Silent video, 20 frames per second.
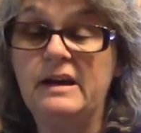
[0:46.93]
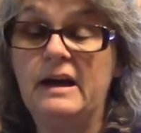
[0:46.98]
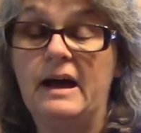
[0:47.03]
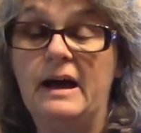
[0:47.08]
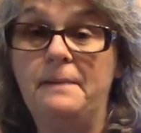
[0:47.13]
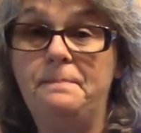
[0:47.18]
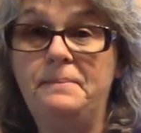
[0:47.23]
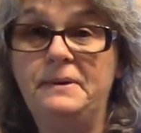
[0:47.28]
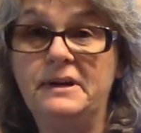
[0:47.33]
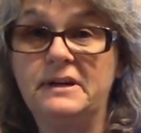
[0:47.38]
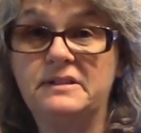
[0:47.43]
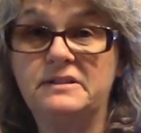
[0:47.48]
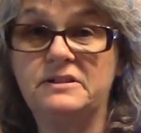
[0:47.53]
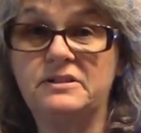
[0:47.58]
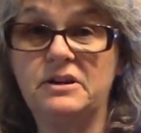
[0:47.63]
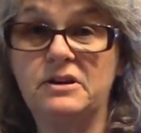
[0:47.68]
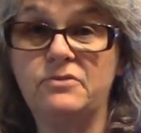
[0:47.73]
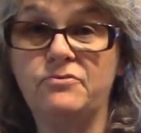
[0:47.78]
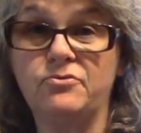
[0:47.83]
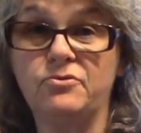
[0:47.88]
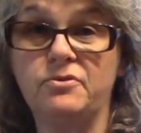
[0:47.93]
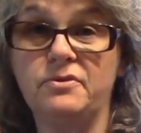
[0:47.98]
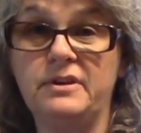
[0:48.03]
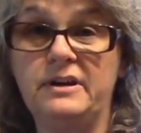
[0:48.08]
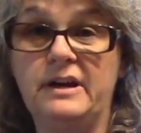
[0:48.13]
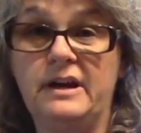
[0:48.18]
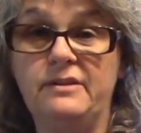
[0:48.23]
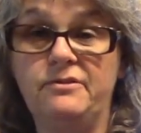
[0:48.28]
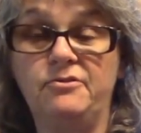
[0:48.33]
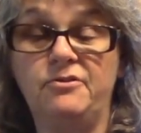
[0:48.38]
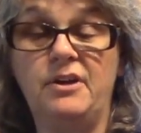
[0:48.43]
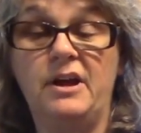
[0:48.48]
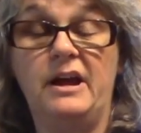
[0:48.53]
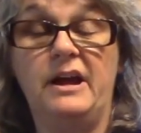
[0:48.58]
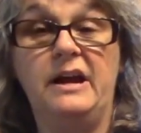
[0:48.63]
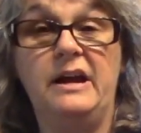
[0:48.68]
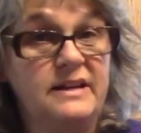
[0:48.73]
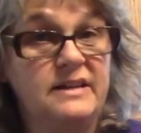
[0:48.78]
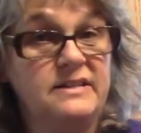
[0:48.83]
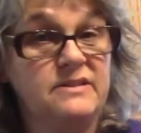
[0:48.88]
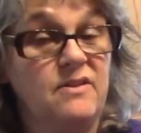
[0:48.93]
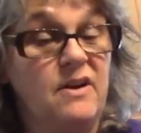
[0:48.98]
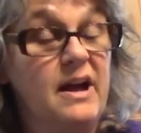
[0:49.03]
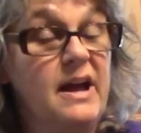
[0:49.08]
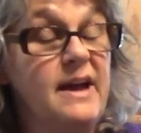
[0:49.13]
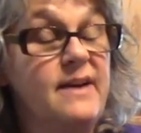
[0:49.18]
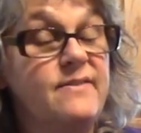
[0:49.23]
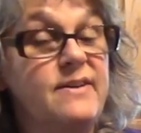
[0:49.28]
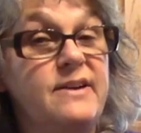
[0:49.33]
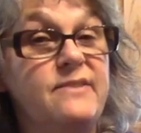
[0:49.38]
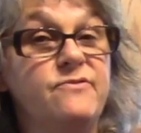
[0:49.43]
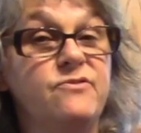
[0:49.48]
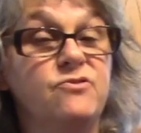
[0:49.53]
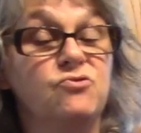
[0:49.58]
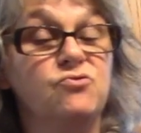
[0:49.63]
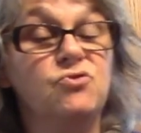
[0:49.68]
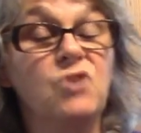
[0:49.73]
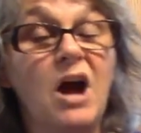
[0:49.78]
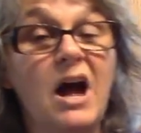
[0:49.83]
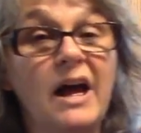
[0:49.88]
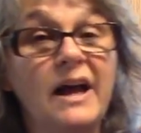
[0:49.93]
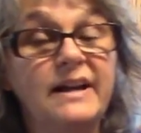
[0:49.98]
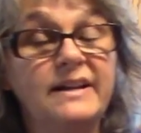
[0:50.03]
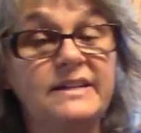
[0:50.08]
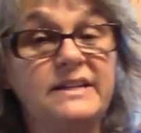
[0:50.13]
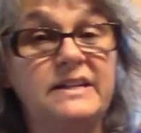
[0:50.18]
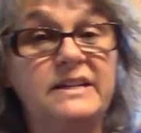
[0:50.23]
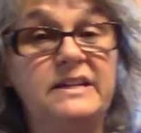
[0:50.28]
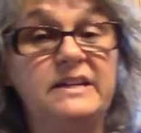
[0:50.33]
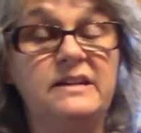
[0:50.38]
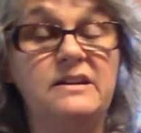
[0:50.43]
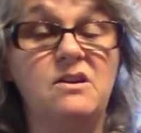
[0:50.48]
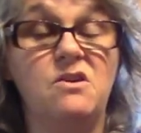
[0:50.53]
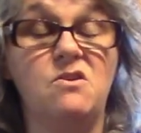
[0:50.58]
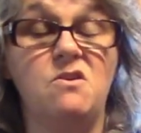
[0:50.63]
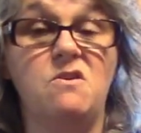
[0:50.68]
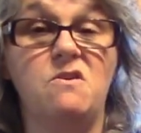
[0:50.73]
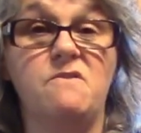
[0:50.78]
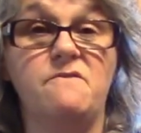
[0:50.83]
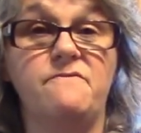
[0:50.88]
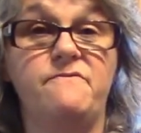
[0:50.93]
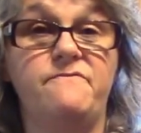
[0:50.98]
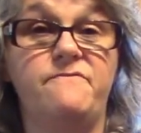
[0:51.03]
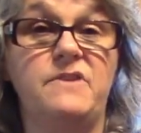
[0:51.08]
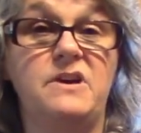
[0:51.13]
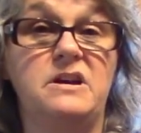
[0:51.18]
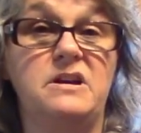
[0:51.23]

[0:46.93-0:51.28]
I picked several the other day, so I have a variety of